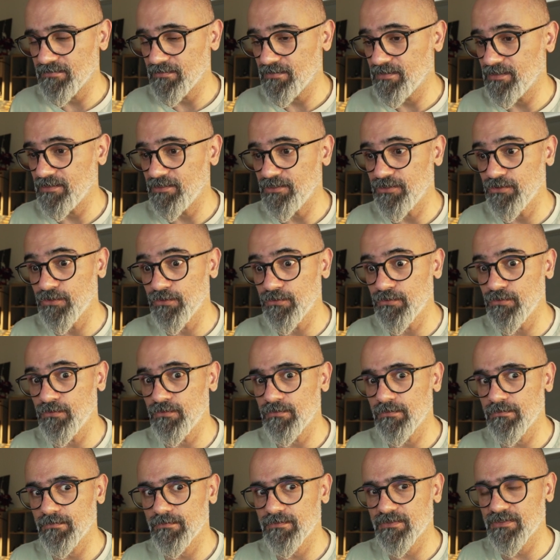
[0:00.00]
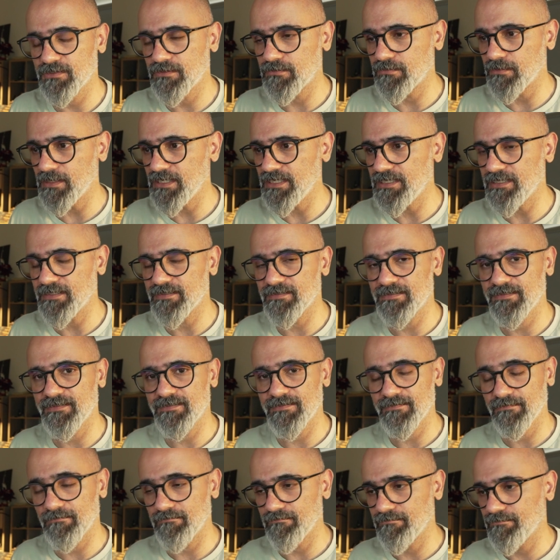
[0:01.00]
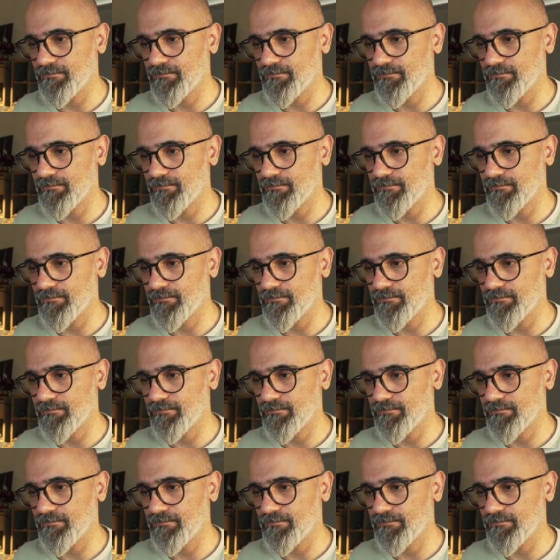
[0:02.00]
the new screens,